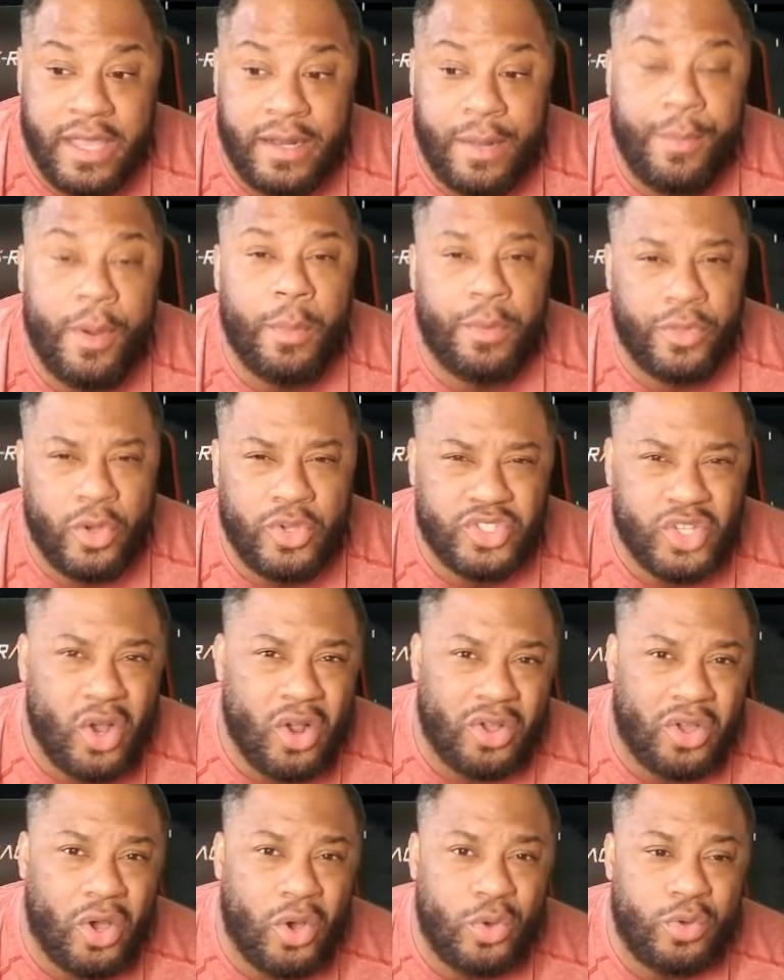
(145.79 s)
Now remember, those are
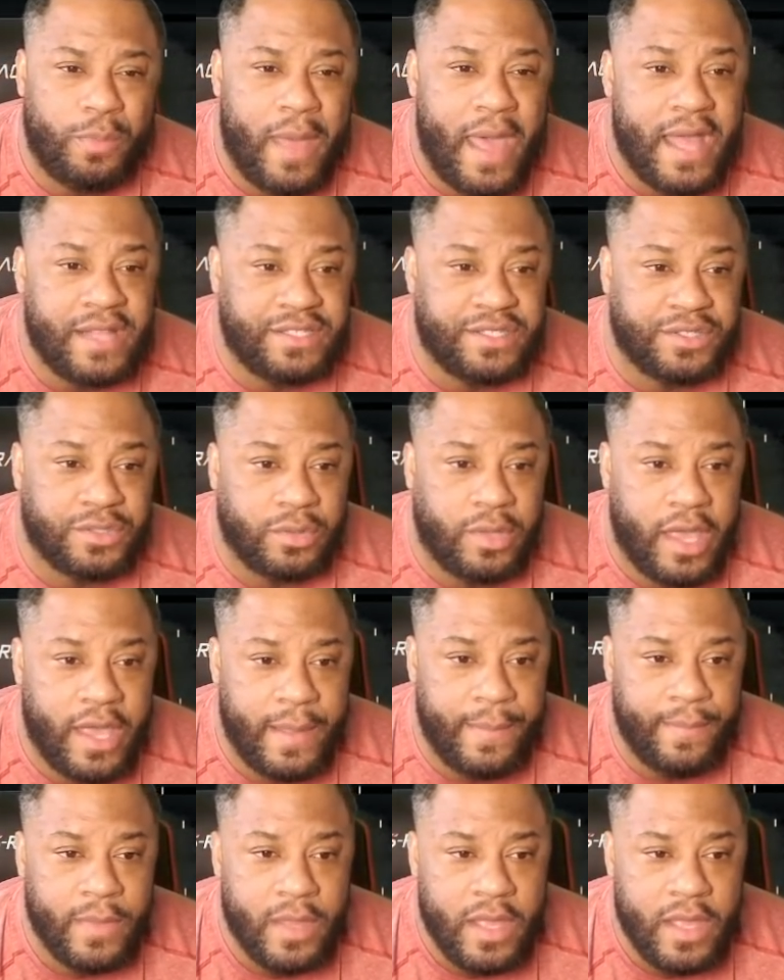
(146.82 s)
gold badges, okay?